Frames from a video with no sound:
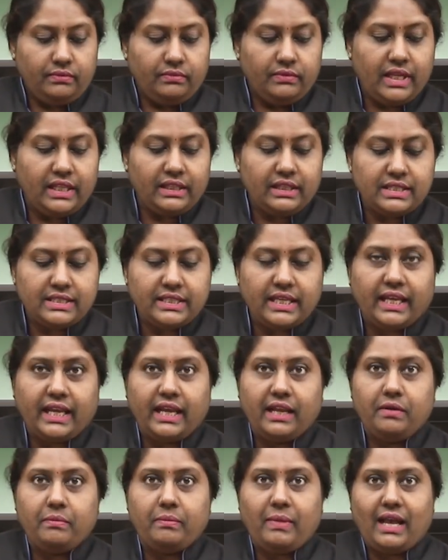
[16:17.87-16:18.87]
then the
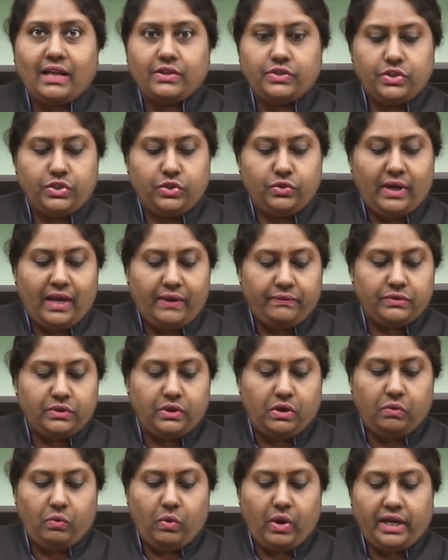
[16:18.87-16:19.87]
second batch you have
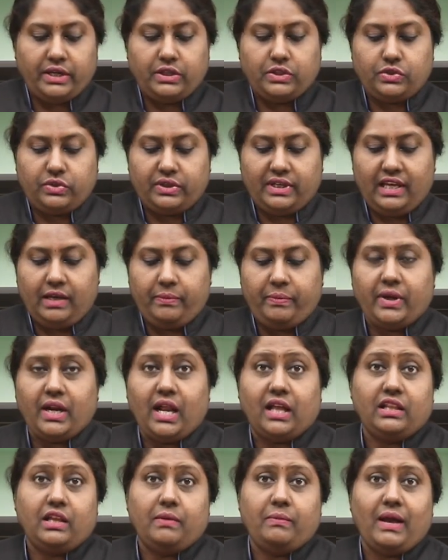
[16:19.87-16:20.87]
to avoid to keep
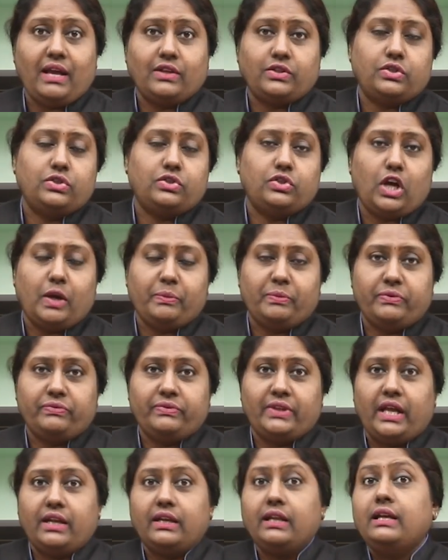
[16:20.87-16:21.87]
another batch on top
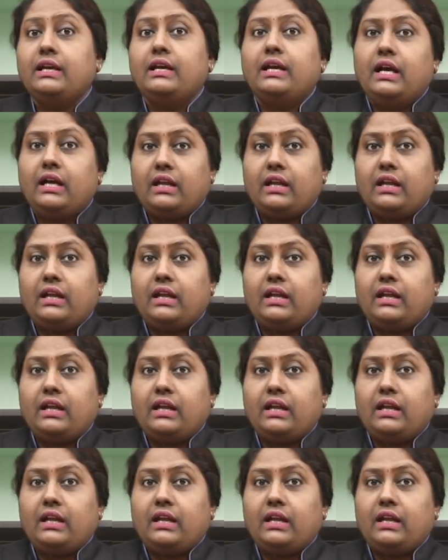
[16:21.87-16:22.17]
of that